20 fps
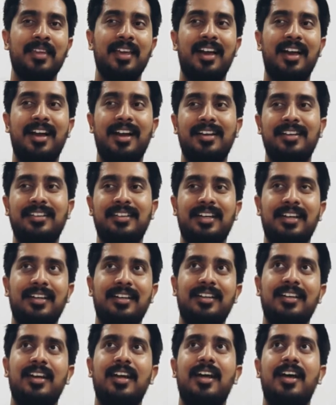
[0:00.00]
and
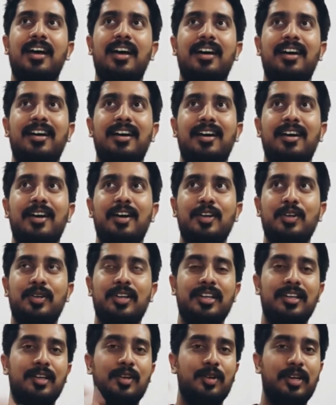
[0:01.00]
then you
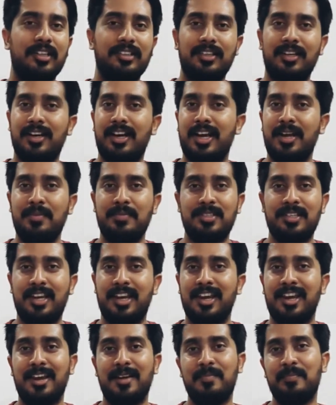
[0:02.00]
can look at the rhyme
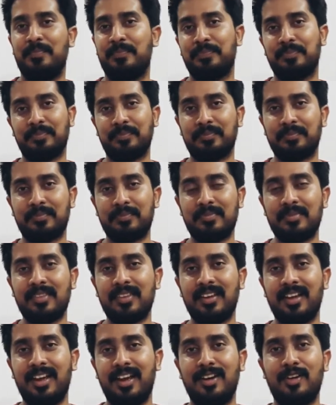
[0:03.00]
scheme,
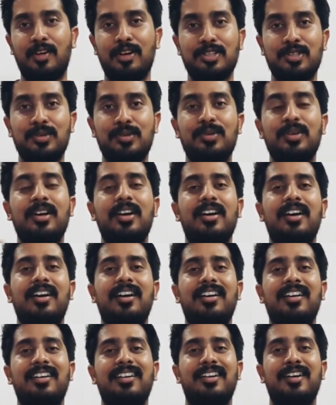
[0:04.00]
and also
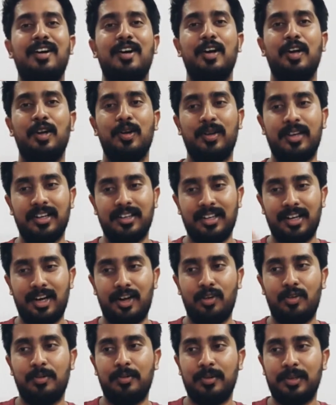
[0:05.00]
look at
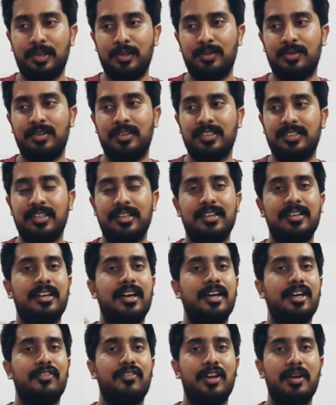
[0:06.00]
how certain
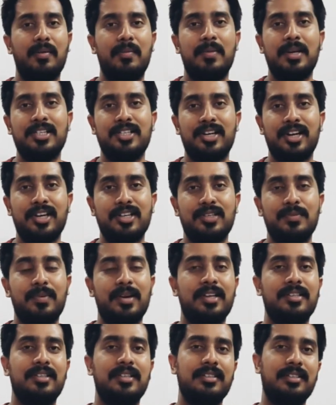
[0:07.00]
kind of imagery is
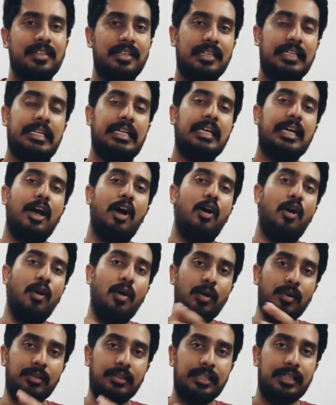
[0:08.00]
presented.
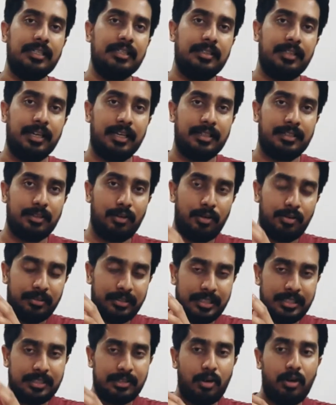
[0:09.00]
All these things, all
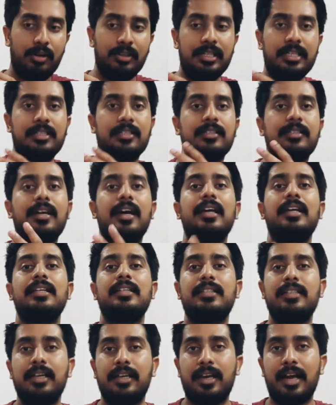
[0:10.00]
these
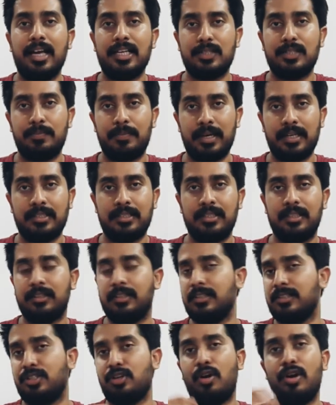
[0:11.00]
stylistic aspects,
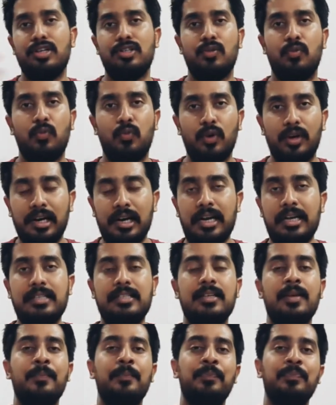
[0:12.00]
the choice of words,